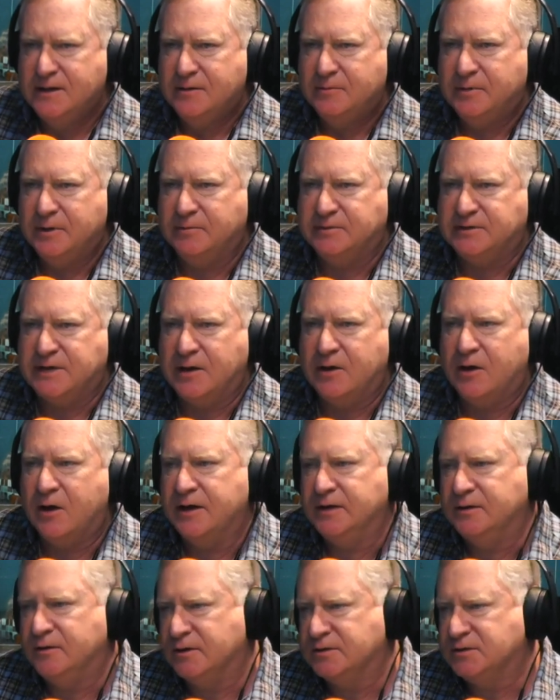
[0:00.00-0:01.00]
people saying, oh,
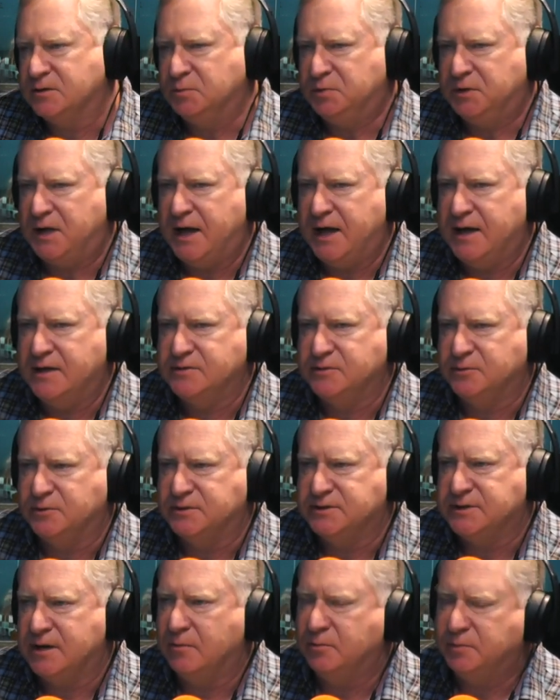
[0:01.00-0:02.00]
he'd lost the players, or
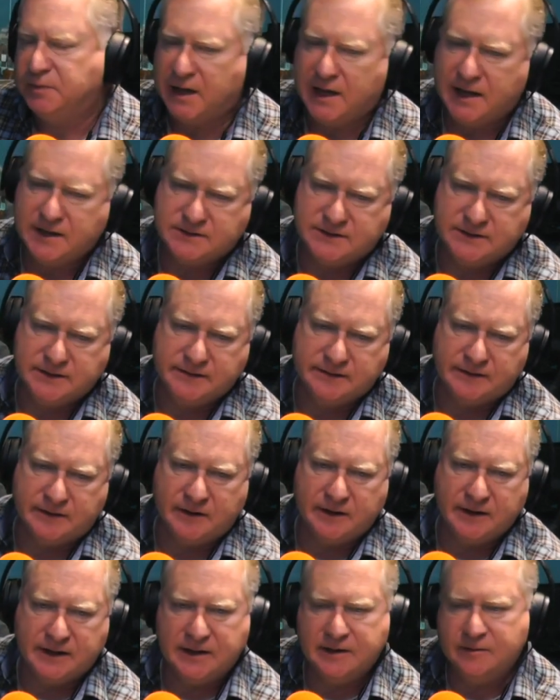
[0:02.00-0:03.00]
some players didn't
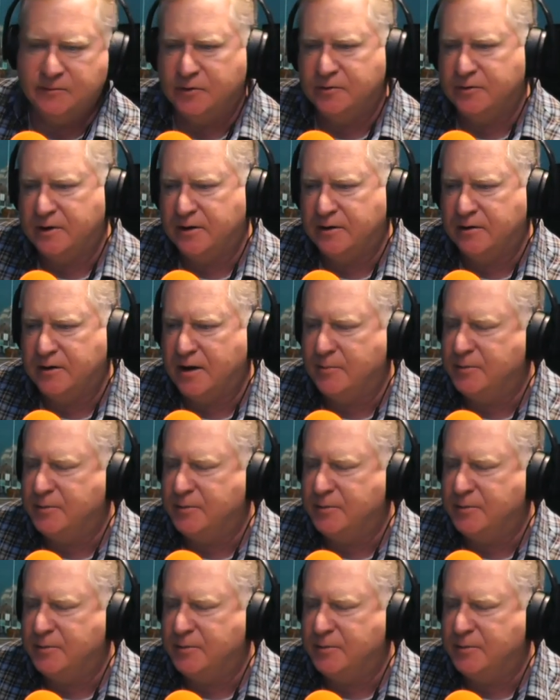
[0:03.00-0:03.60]
like him, or rah, rah, rah.